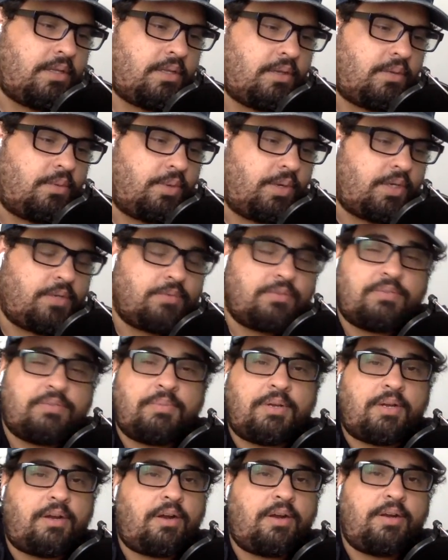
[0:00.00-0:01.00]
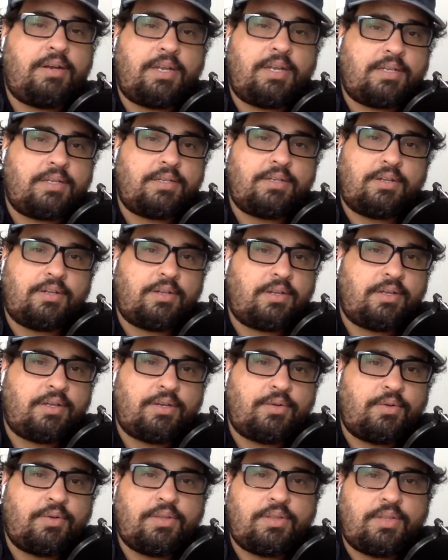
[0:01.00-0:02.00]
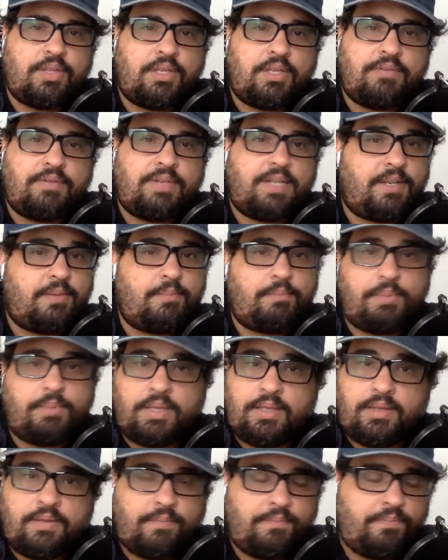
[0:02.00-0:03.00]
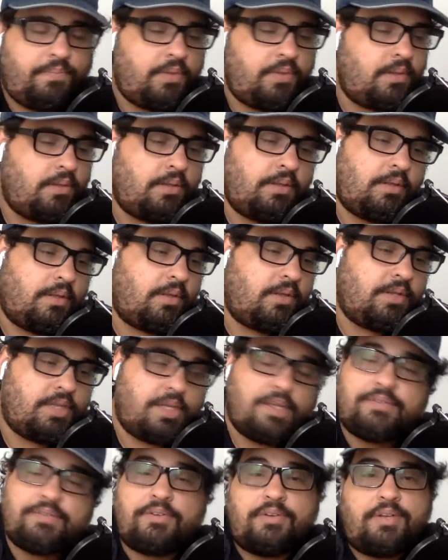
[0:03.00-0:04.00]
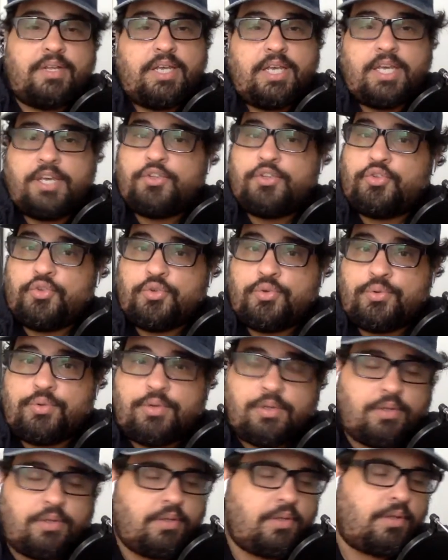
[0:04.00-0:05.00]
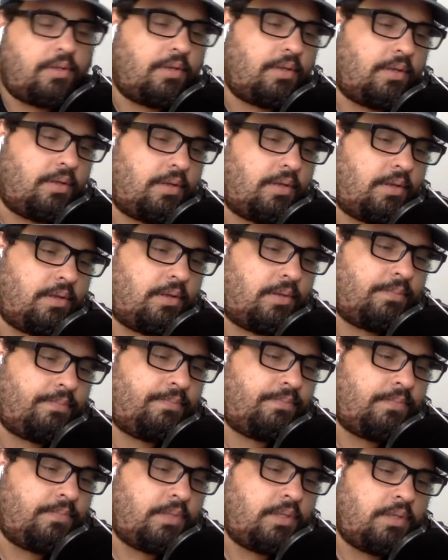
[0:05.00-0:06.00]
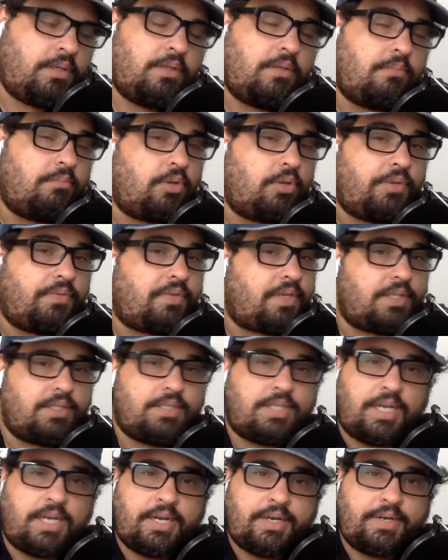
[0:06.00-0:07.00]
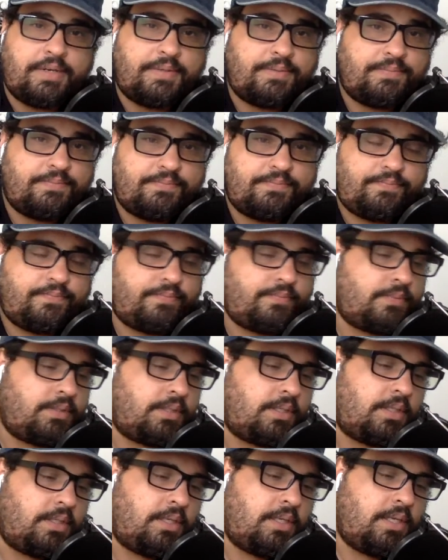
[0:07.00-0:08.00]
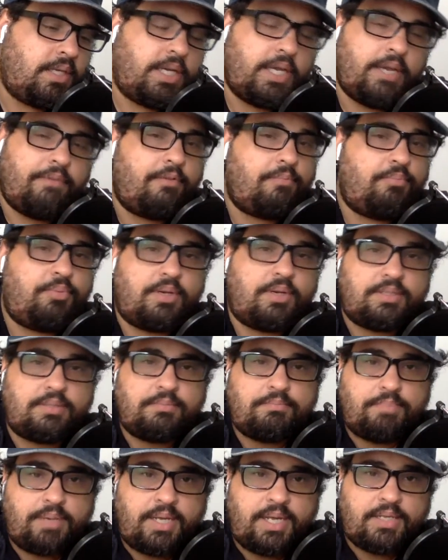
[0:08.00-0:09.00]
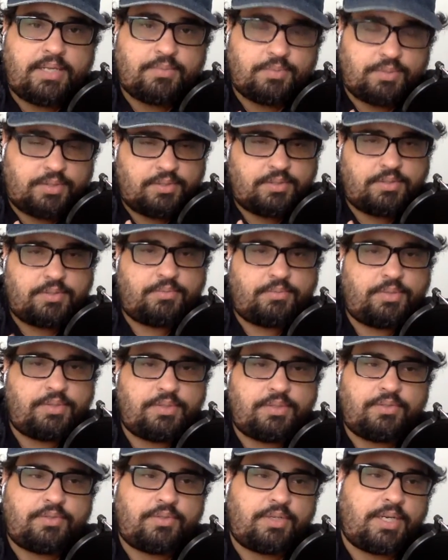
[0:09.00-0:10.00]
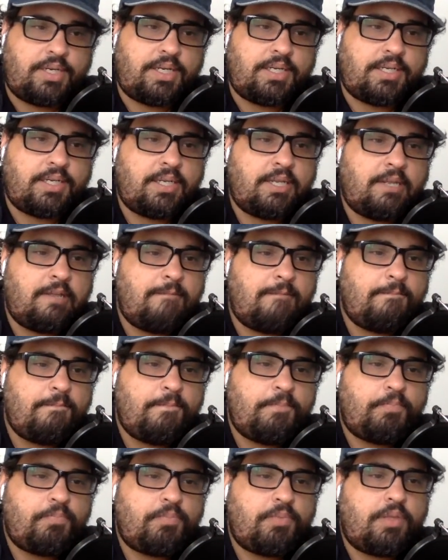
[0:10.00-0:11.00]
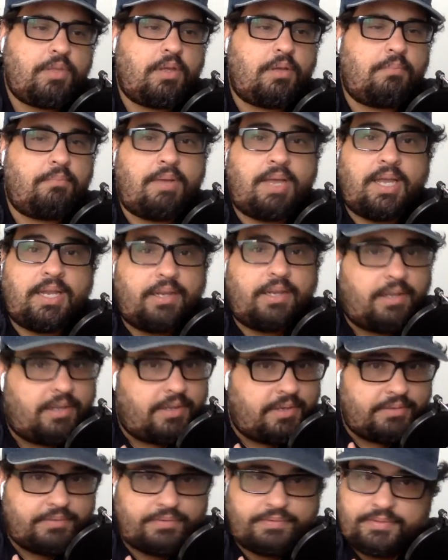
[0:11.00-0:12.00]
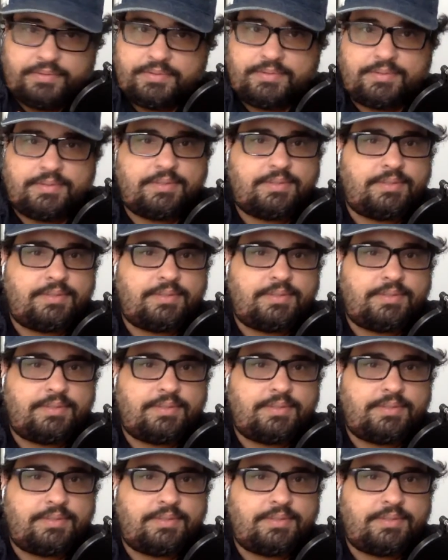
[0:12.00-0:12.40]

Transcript: When it goes to McCartney, I can only think of Let It Be, Yesterday, Hey Jude, uh, Mull of Kintyre, Ever Present Past, which is a recent track, My Love.